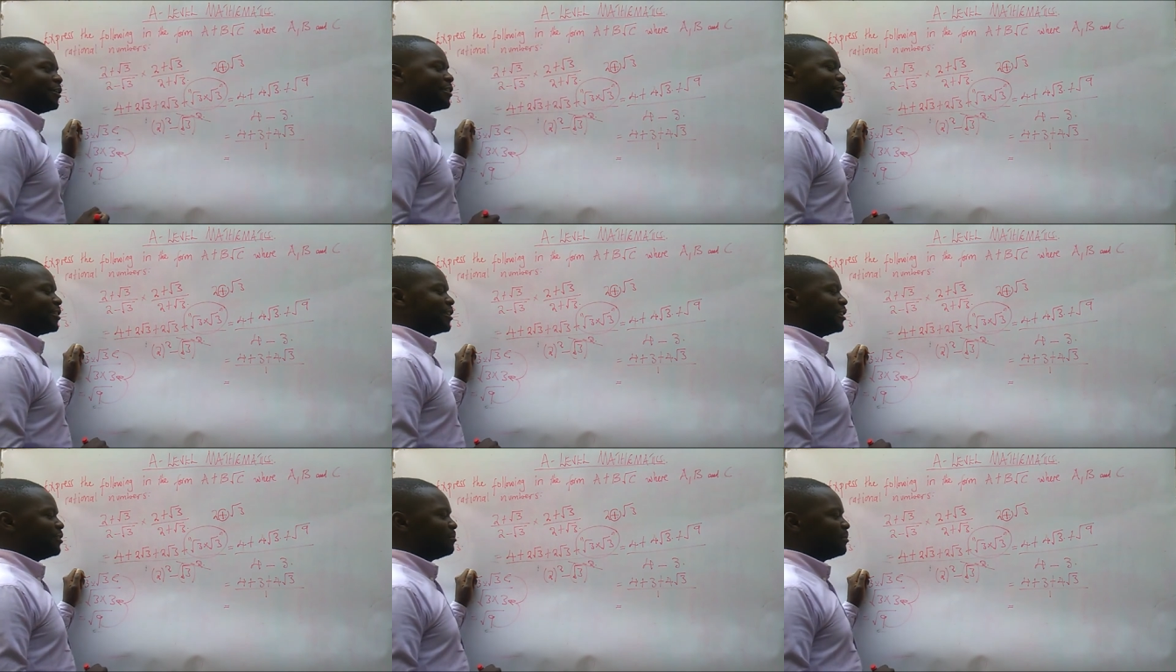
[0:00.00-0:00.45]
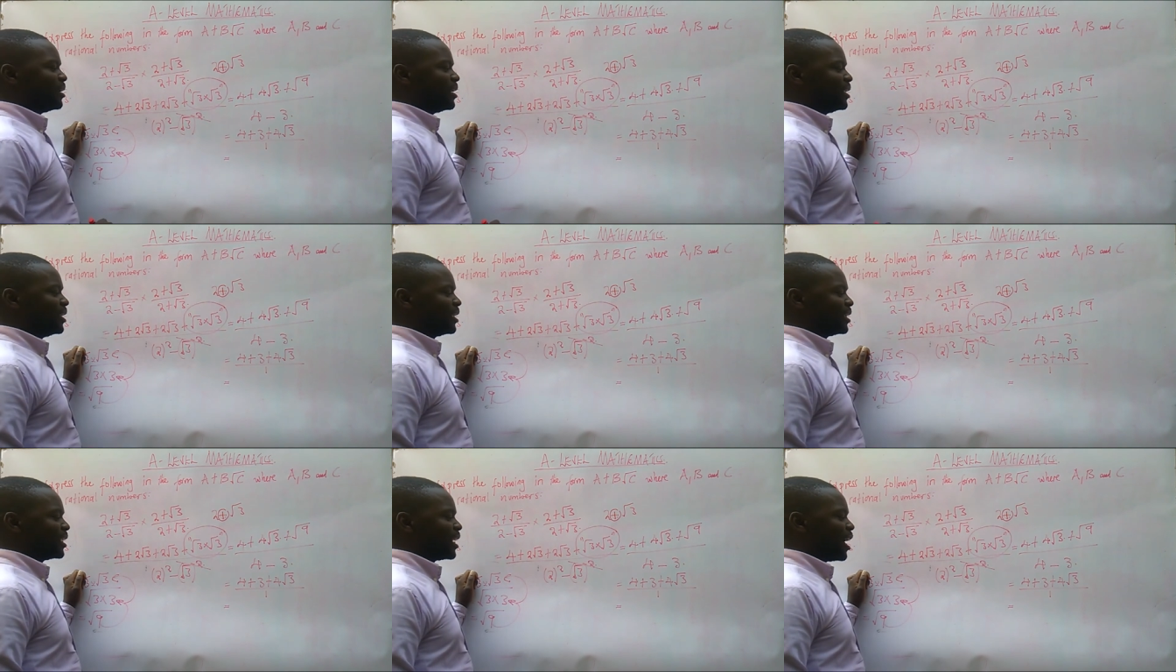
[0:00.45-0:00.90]
only thing
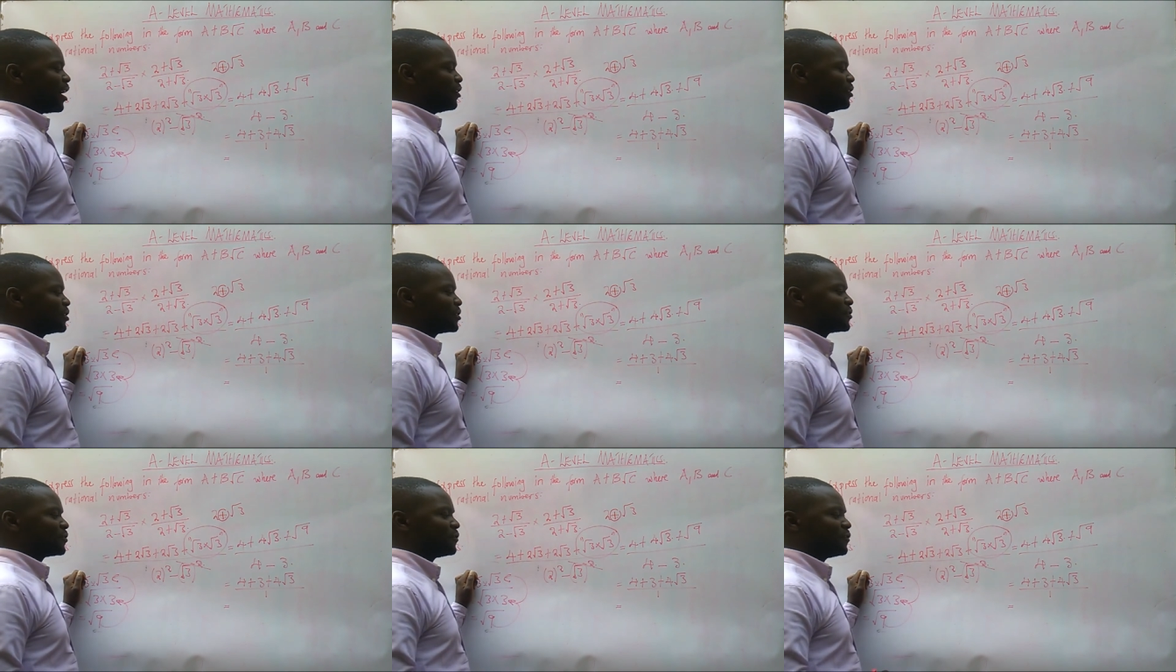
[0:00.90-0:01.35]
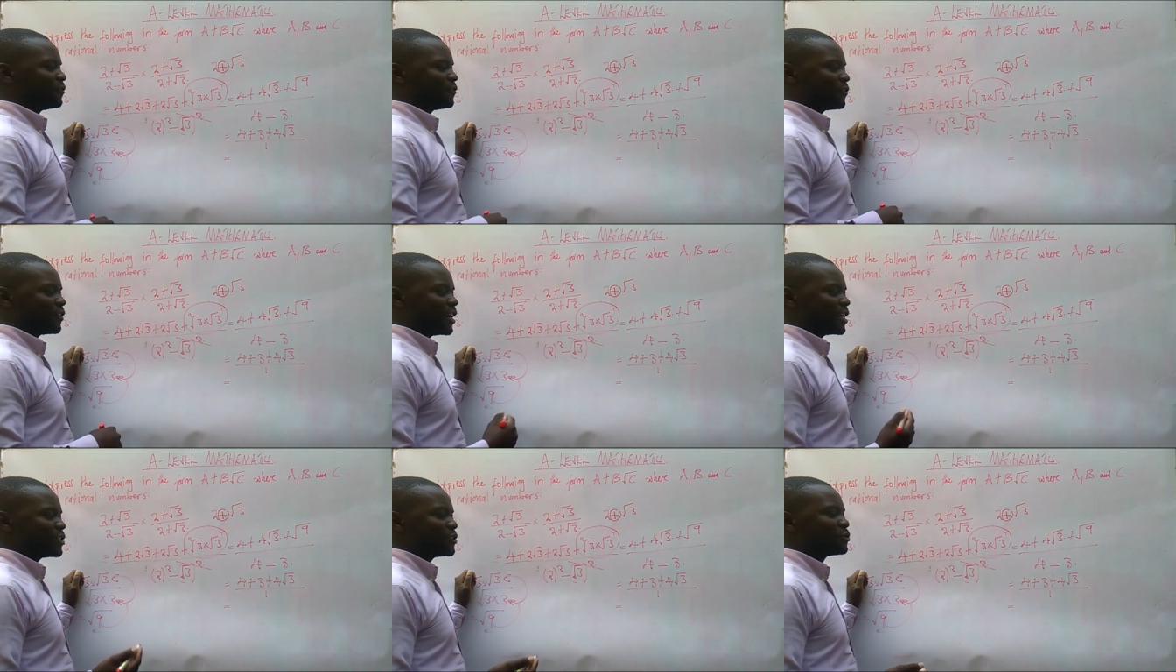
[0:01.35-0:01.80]
remaining now is
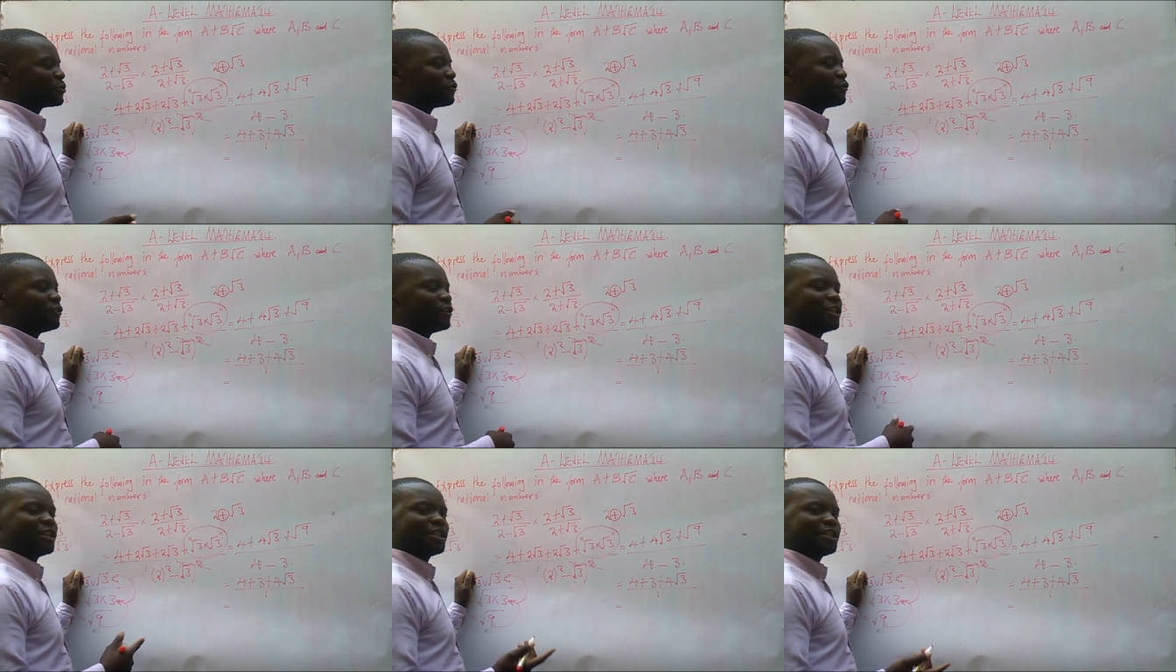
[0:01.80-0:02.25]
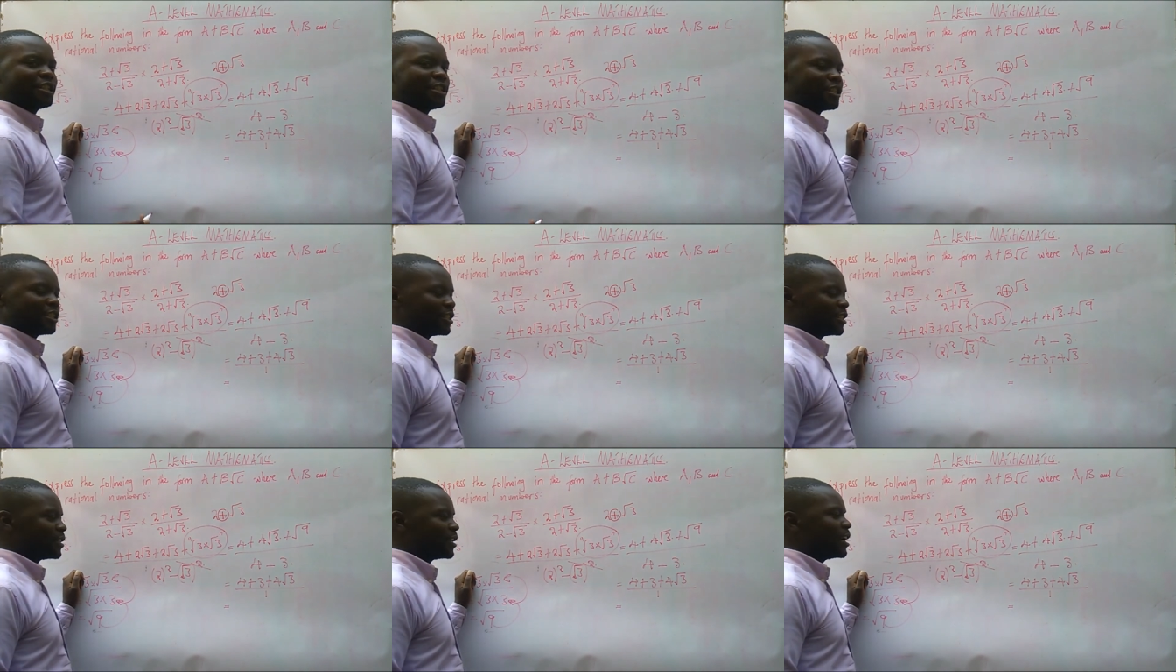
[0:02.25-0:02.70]
for us to finish
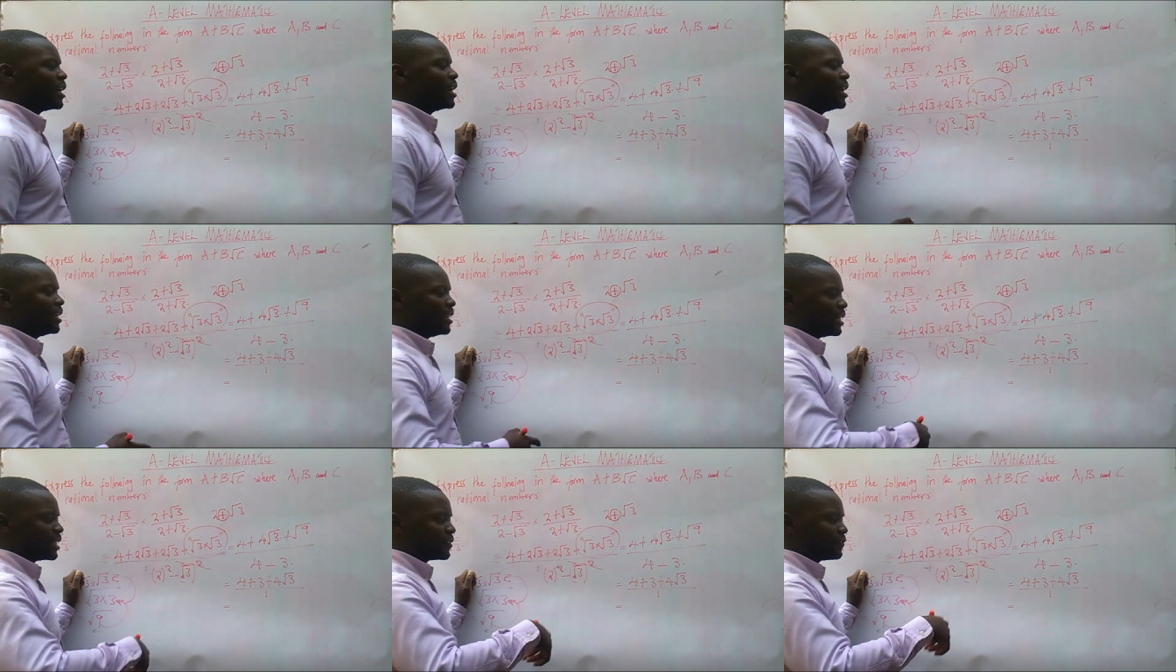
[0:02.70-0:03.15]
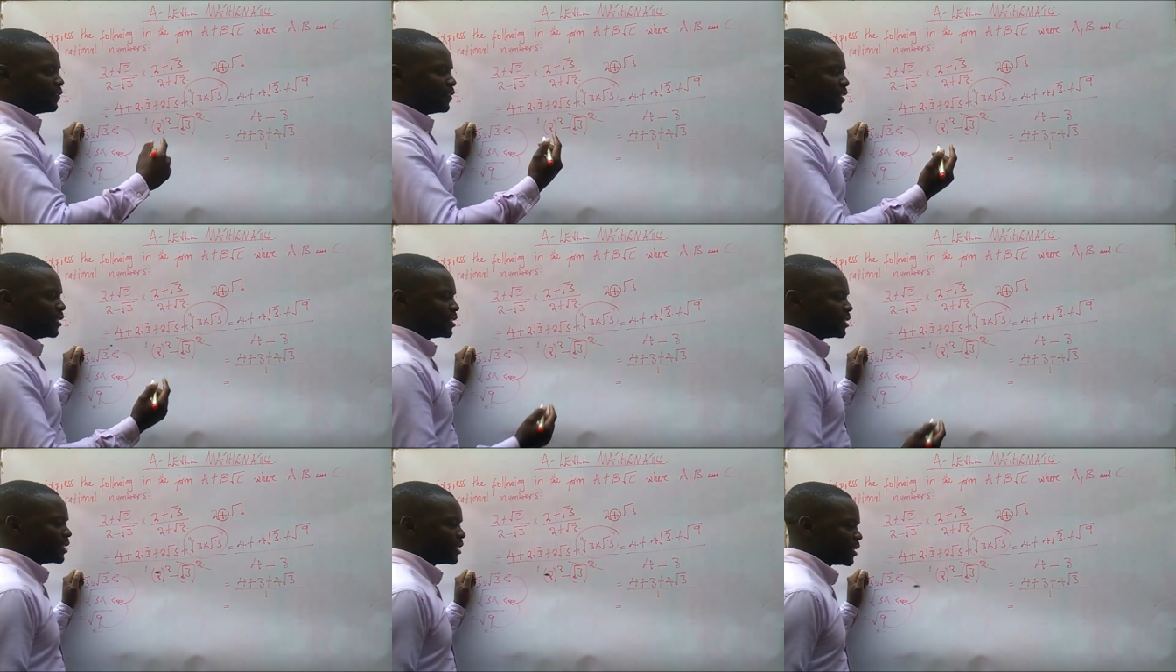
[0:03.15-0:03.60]
it. Let's
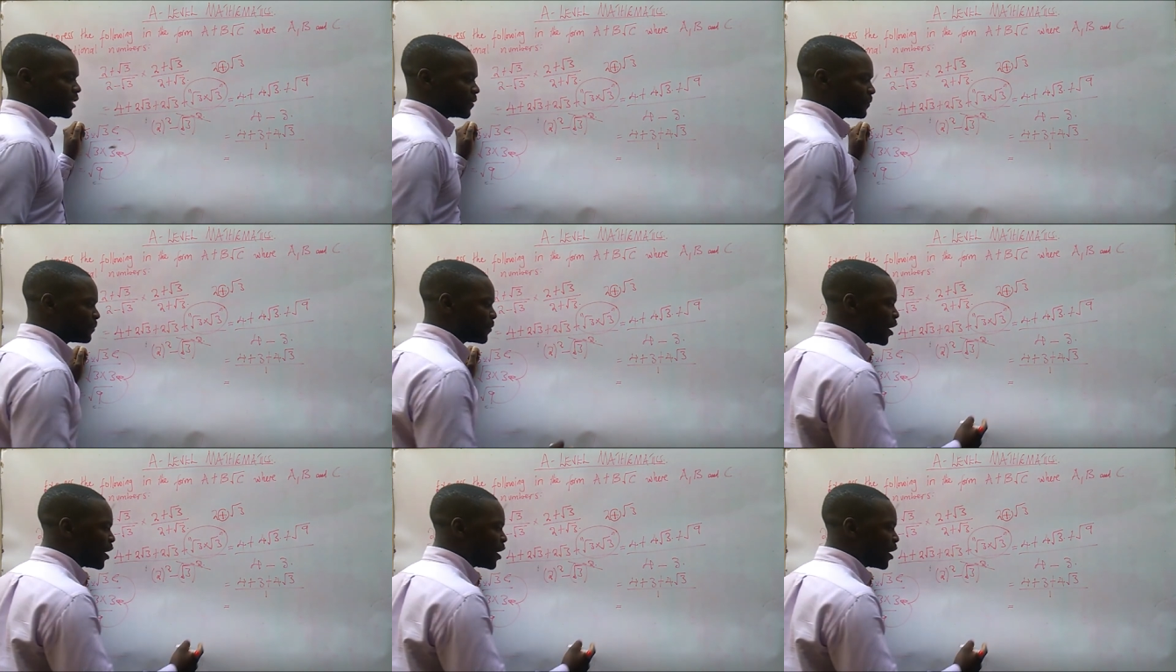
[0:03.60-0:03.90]
finish it.